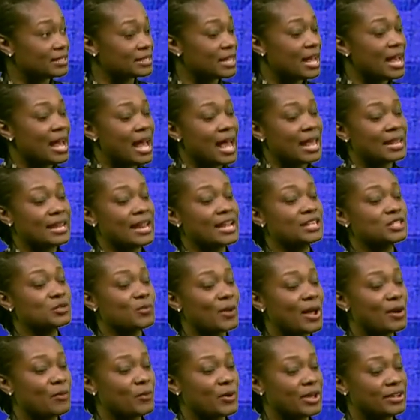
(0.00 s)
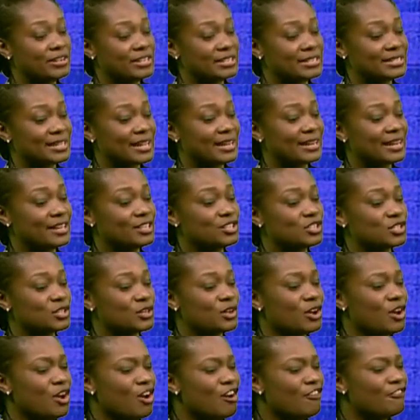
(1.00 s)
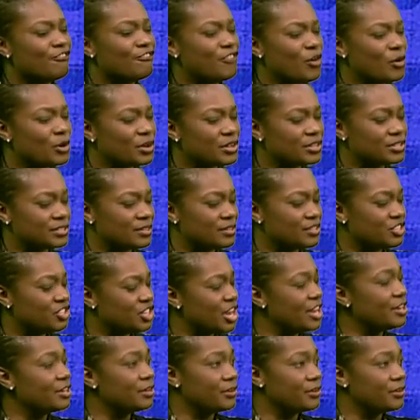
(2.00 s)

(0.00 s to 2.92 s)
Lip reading: Yeah. And that's why we decided to focus on gender